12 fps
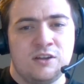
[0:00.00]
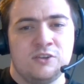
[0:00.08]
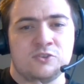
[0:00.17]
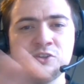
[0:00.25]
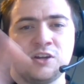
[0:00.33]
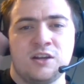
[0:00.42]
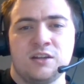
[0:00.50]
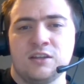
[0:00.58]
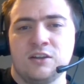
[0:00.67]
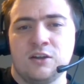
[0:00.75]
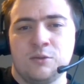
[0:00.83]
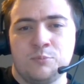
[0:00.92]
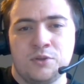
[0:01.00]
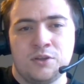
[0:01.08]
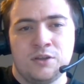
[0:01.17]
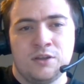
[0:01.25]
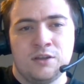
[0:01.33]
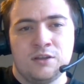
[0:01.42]
and you're trying to get up
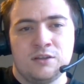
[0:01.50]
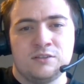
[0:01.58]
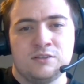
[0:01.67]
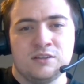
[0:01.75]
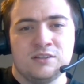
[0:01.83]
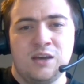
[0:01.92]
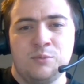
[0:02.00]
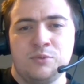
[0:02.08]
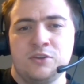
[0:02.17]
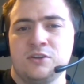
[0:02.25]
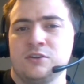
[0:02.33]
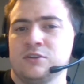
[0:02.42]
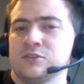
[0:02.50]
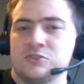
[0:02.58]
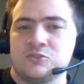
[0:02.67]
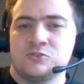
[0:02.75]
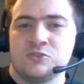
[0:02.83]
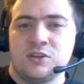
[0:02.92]
to the top here in a
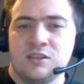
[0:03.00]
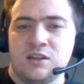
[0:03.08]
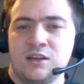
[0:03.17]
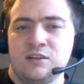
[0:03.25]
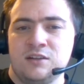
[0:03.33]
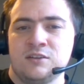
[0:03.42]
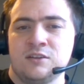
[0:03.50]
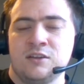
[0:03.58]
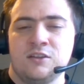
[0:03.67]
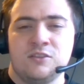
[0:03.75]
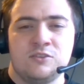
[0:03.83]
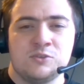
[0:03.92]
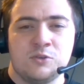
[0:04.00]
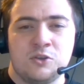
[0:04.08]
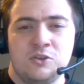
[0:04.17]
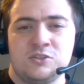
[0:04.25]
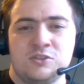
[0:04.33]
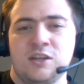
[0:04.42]
straight line, there's a
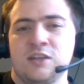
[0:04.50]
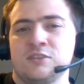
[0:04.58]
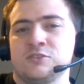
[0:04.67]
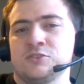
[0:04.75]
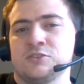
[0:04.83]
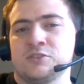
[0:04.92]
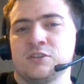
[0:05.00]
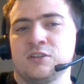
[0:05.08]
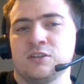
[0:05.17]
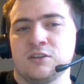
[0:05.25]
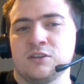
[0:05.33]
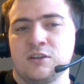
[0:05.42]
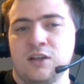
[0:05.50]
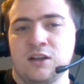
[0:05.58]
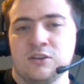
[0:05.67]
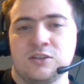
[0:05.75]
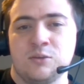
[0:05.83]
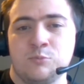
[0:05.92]
good chance you're just gonna kind
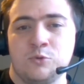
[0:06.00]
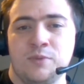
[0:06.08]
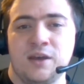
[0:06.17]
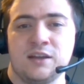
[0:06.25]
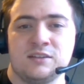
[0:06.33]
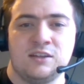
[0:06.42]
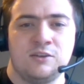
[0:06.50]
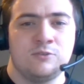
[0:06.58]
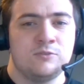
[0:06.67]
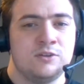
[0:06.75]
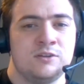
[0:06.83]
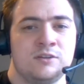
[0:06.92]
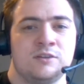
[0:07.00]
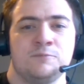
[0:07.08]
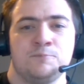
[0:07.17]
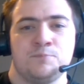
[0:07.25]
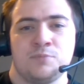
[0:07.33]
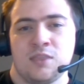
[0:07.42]
of tumble back down,
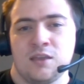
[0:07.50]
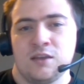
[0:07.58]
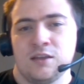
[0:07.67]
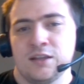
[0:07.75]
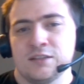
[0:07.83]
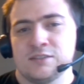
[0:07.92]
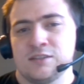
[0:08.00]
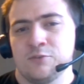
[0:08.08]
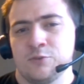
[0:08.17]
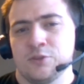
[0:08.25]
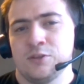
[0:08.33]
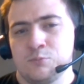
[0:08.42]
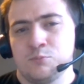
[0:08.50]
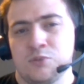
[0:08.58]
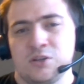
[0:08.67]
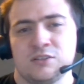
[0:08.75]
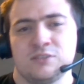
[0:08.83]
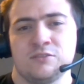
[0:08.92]
and it's not really
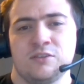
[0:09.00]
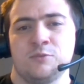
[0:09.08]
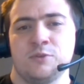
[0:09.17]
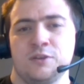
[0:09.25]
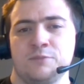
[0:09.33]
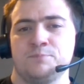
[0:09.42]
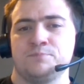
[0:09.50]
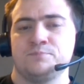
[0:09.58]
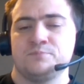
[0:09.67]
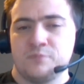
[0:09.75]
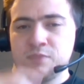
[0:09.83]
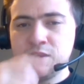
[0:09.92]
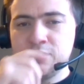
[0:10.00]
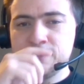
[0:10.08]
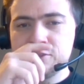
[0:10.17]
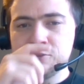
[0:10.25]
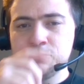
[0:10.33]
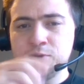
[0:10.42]
productive that way.
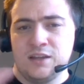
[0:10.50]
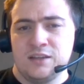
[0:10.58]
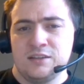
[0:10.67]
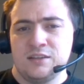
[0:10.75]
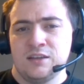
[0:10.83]
So what I